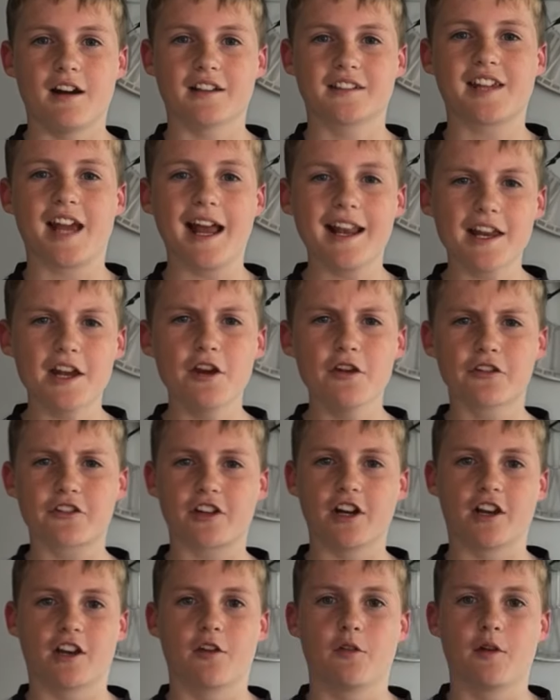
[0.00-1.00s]
I'll tell you
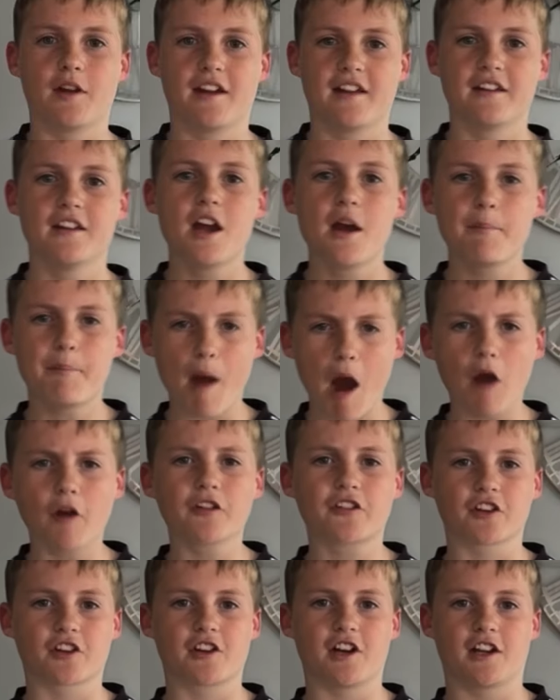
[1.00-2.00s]
who's going to win.
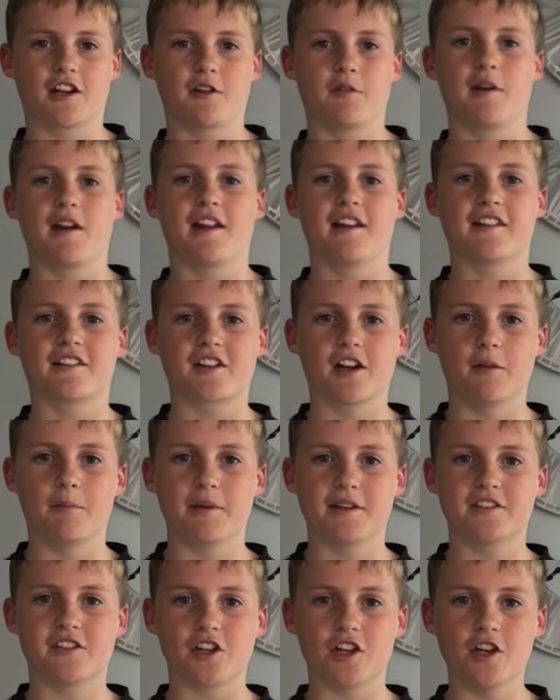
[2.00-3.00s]
Bohs are going to win. It's
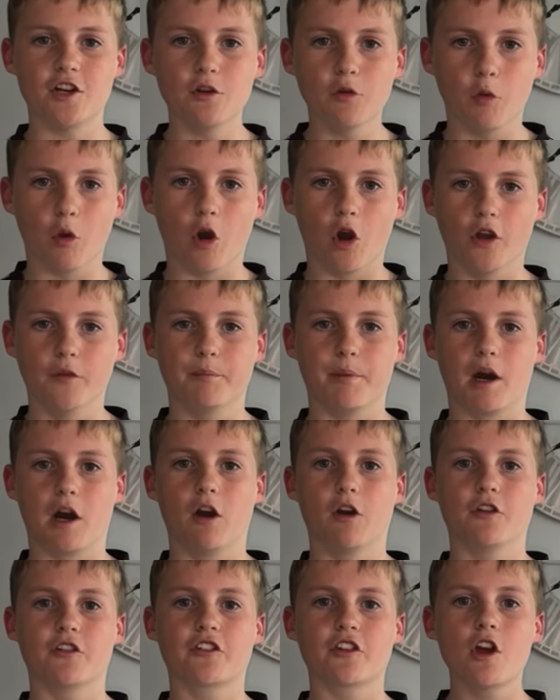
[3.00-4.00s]
going to be 2 1
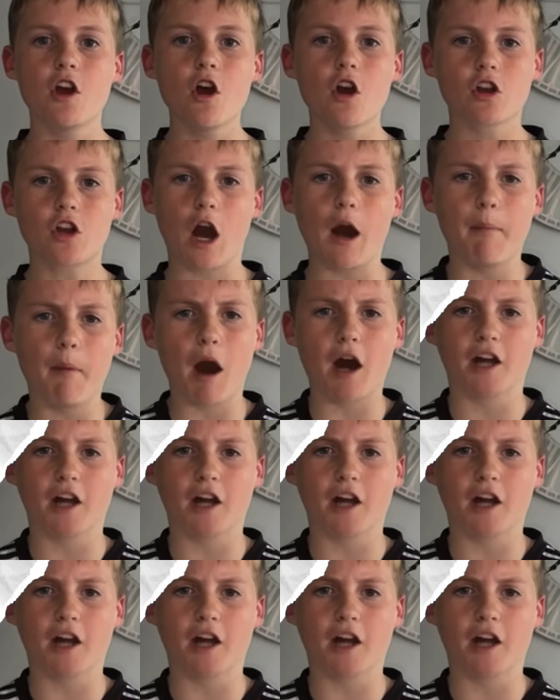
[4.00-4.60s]
Bohs. Come